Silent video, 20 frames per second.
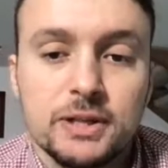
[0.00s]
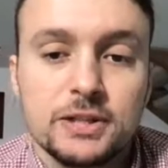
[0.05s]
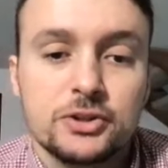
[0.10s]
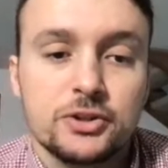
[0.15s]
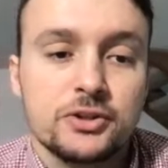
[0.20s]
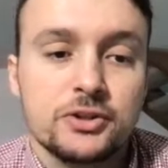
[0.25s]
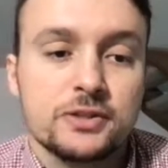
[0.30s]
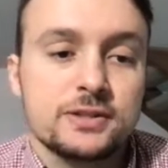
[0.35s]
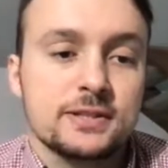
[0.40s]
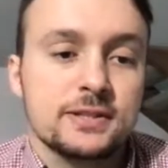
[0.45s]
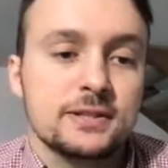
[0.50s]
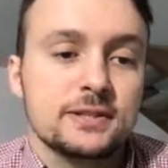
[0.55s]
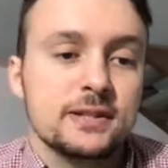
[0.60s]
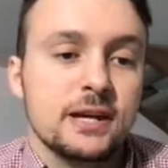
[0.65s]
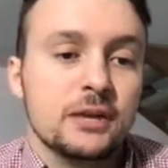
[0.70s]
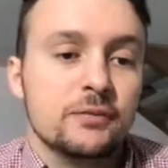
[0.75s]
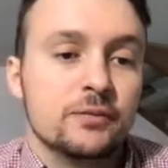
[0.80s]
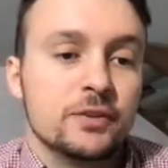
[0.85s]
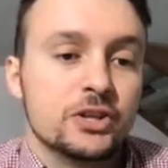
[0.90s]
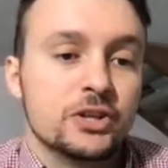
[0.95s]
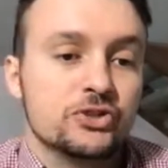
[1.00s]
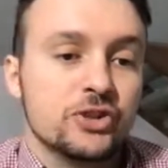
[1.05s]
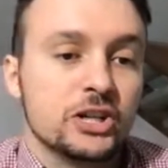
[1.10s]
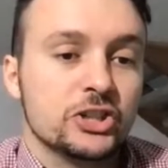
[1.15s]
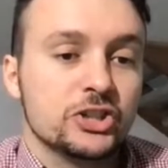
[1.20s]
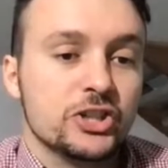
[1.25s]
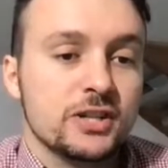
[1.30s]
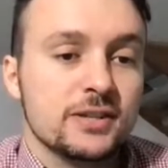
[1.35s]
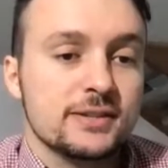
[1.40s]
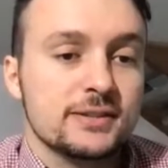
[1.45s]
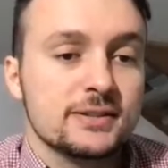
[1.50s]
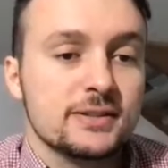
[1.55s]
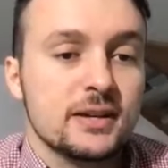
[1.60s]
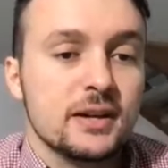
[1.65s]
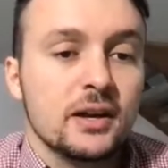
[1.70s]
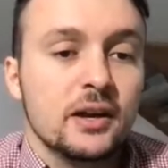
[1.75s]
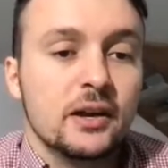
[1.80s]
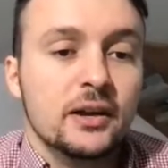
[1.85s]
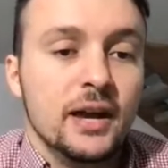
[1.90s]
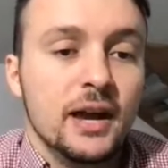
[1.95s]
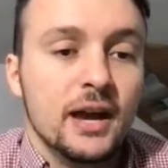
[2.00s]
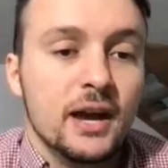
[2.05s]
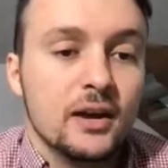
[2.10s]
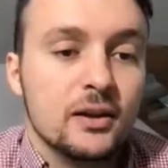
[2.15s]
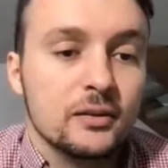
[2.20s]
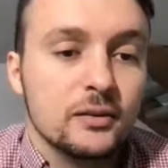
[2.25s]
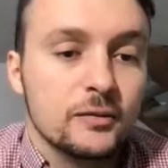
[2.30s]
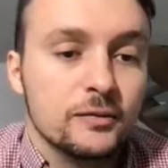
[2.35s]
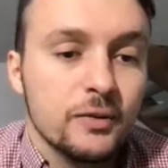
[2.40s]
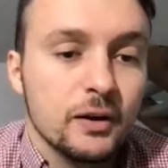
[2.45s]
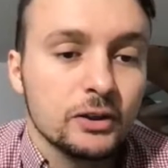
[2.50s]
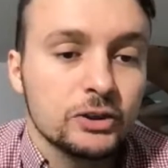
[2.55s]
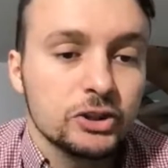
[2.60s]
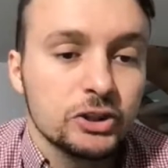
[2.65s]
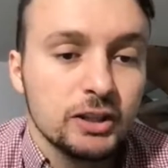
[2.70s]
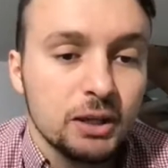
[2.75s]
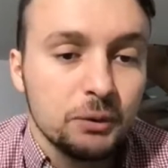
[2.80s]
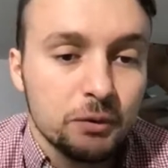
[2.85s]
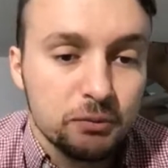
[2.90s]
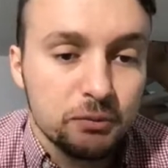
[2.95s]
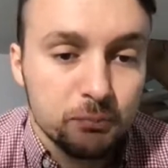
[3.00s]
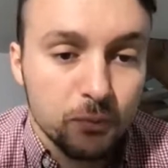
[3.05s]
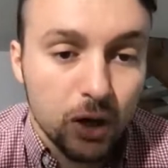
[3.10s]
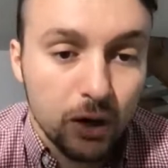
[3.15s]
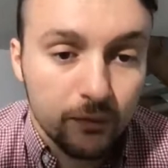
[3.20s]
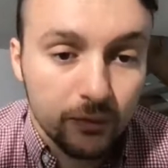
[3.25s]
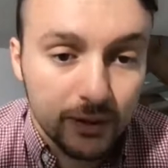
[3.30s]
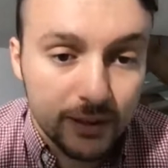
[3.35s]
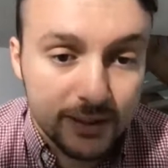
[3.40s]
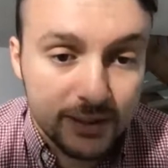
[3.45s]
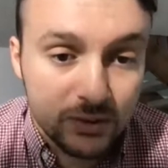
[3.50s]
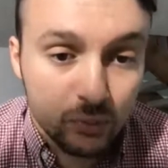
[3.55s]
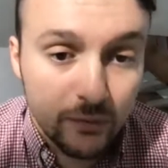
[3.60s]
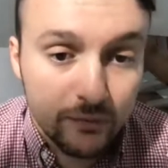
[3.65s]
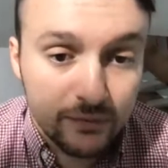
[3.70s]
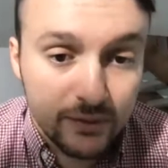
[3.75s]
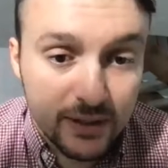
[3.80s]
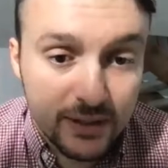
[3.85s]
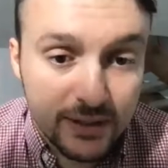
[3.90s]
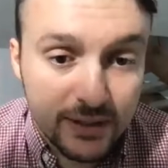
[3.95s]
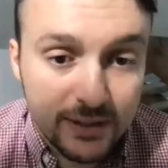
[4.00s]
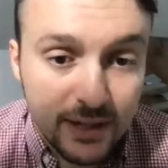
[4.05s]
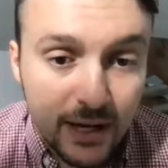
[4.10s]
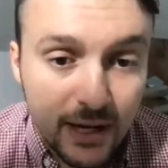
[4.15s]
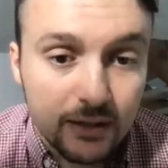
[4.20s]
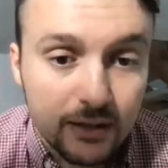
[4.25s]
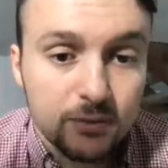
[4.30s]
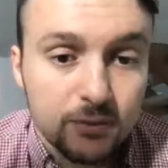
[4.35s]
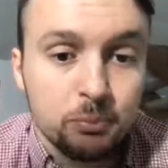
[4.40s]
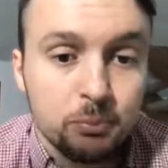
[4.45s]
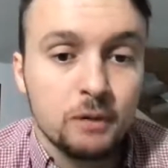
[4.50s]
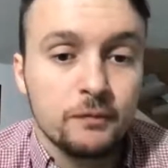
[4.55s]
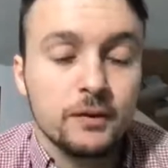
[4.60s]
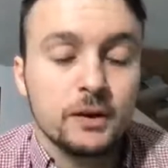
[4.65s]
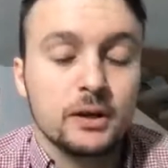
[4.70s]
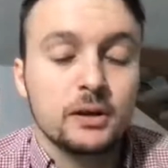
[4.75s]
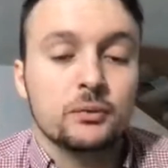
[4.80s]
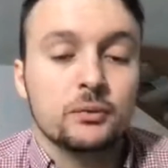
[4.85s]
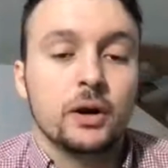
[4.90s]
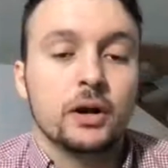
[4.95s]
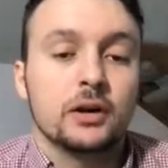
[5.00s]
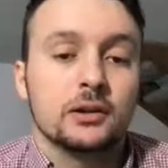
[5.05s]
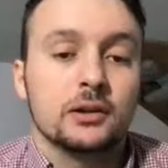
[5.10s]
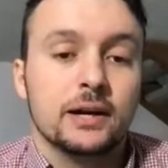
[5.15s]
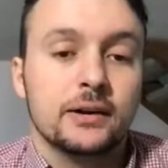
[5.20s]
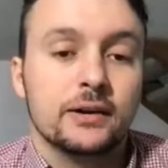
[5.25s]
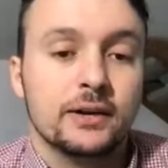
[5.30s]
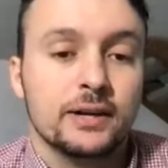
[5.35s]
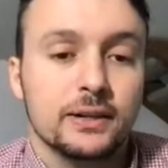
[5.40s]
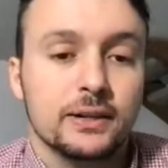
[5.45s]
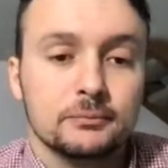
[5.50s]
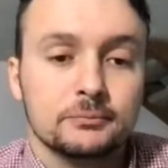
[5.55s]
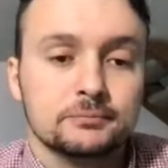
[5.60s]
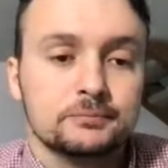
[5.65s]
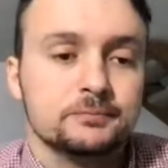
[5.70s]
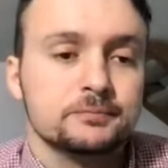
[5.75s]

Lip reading: hindrances and restrictions, and functioning with marvelous swiftness and perfect regularity."